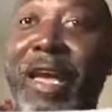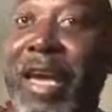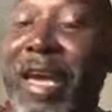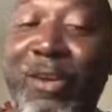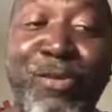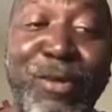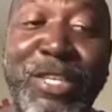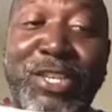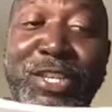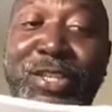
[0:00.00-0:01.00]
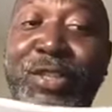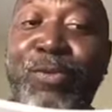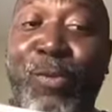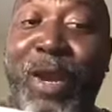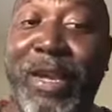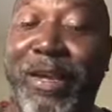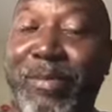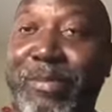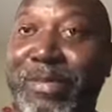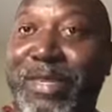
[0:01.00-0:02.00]
Aloysius the
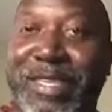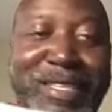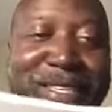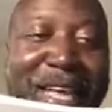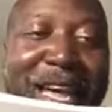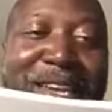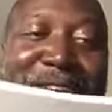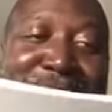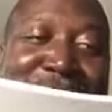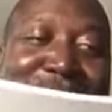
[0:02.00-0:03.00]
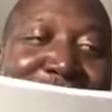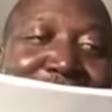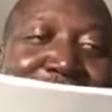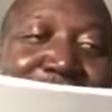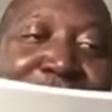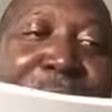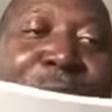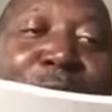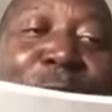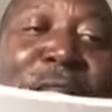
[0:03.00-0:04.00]
Ram decided today
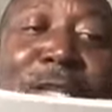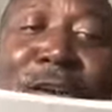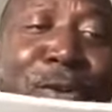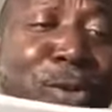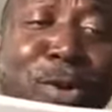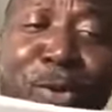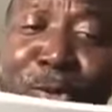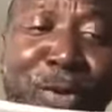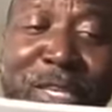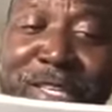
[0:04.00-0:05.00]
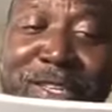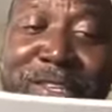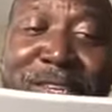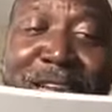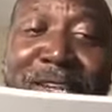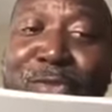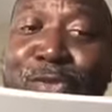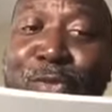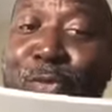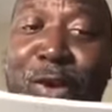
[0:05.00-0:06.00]
was a glorious day
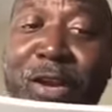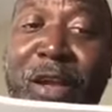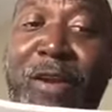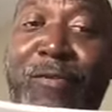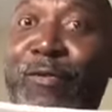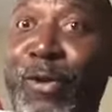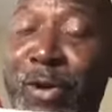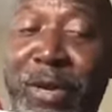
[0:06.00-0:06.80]
to run off for a